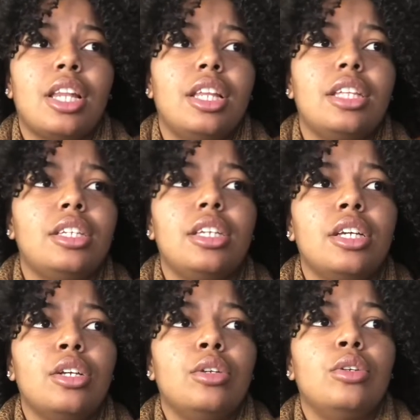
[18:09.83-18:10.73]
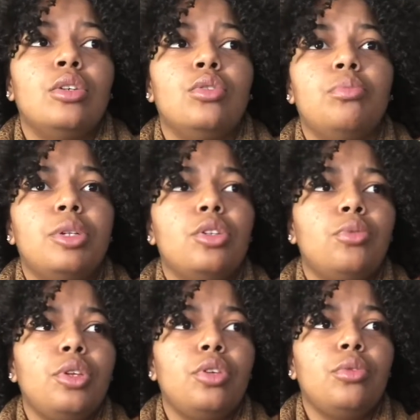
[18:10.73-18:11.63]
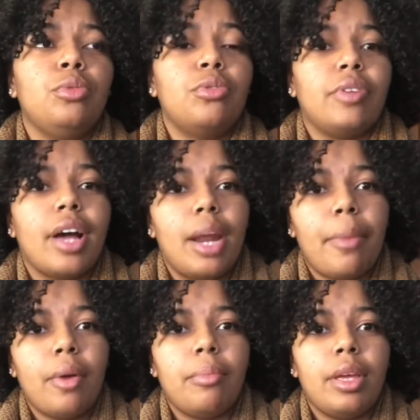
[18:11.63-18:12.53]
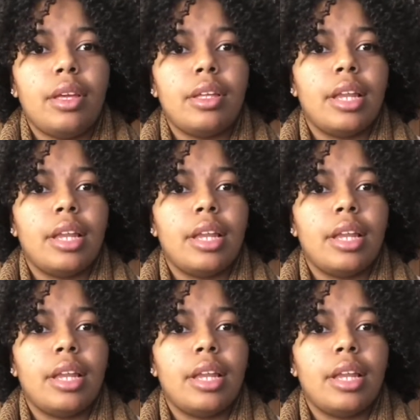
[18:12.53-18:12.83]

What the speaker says: Clearly, you've been doing you. You forgot about me.